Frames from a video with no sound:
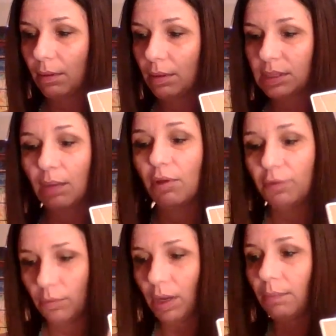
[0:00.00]
Some of
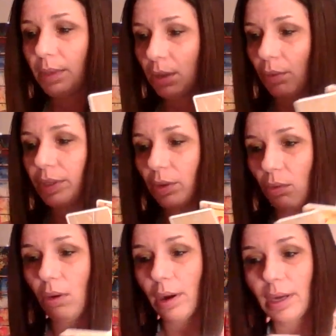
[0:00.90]
you might be going to
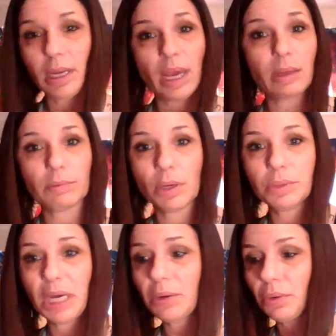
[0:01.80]
court. Yeah, no
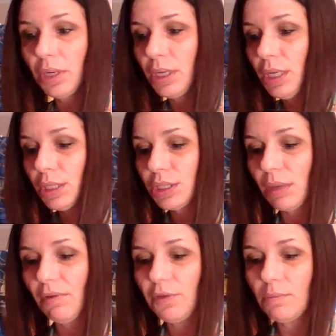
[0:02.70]
doubt.
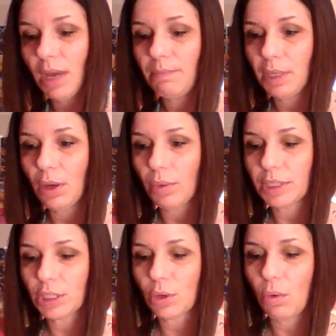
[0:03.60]
Some of you might be
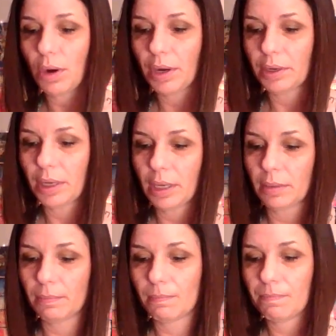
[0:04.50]
going to court.
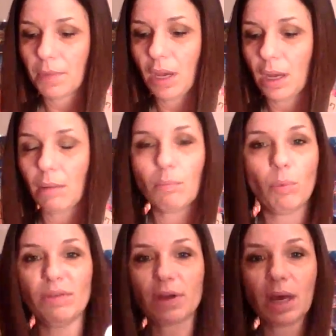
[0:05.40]

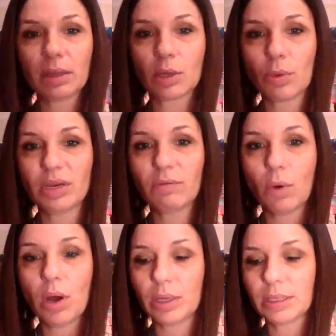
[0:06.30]
We've got the Queen of
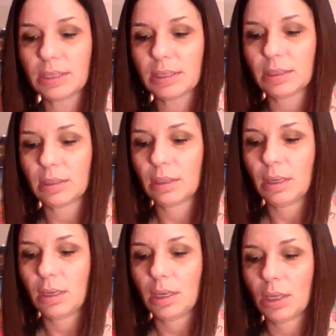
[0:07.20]
Wands,
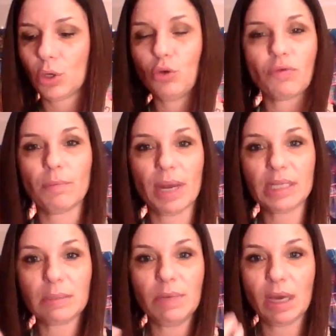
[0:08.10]
who
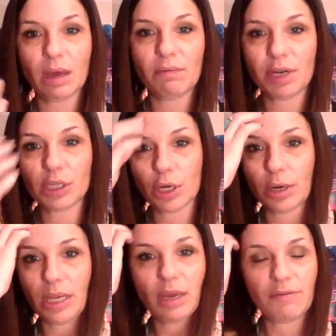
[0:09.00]
reminds me of an
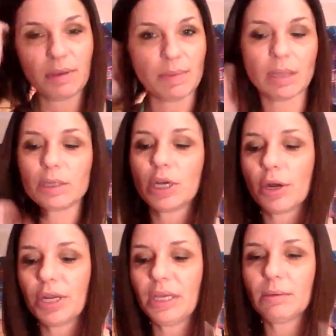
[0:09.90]
attorney, a female
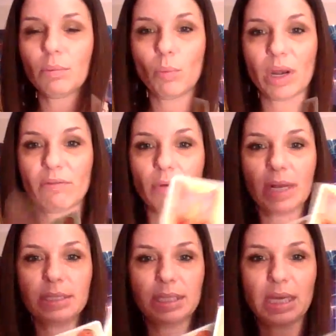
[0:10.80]
attorney, whenever
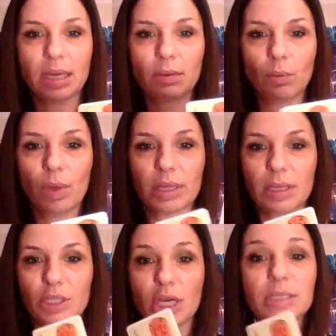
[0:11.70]
I see it with
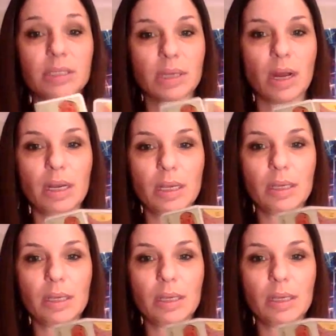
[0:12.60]
the Justice card.